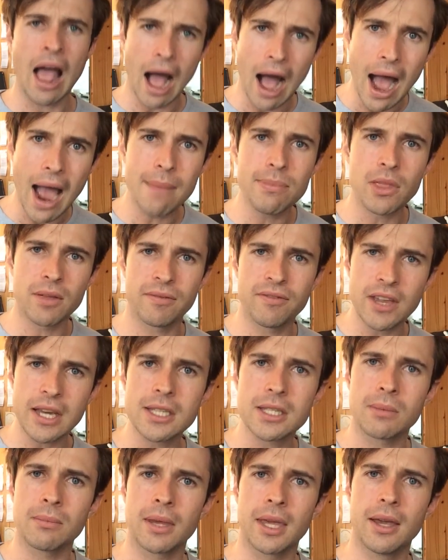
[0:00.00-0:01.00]
I'm the
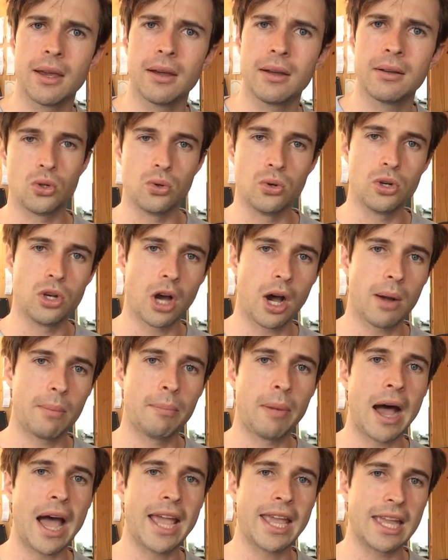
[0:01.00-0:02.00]
victim here. Do not
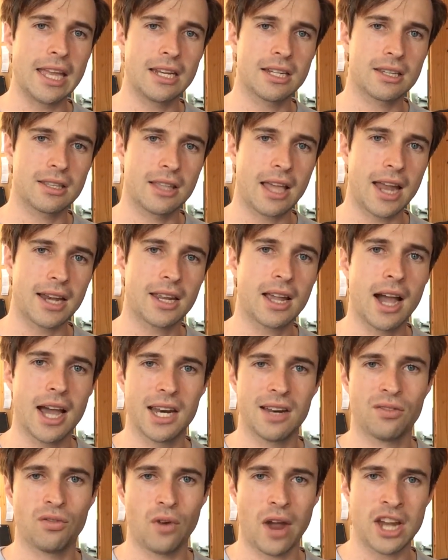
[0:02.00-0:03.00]
buy into that
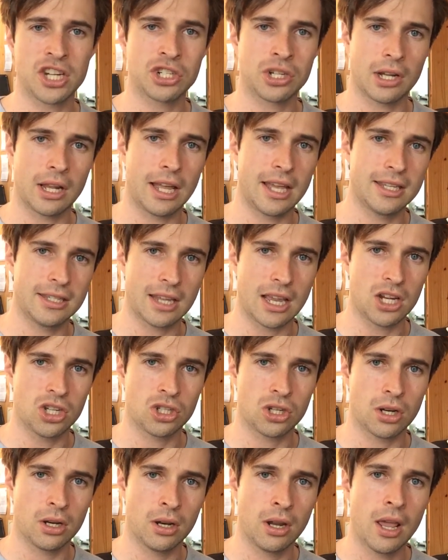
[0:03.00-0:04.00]
kind of
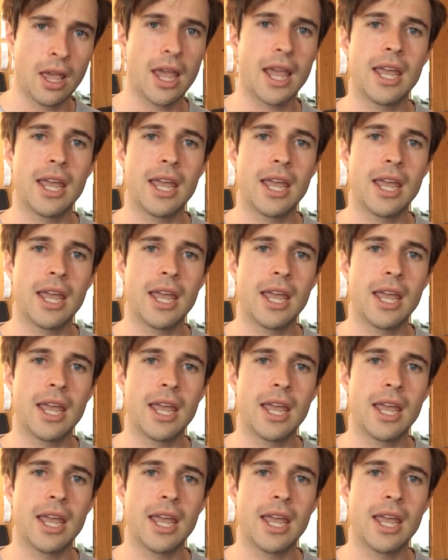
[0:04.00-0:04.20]
rationalization.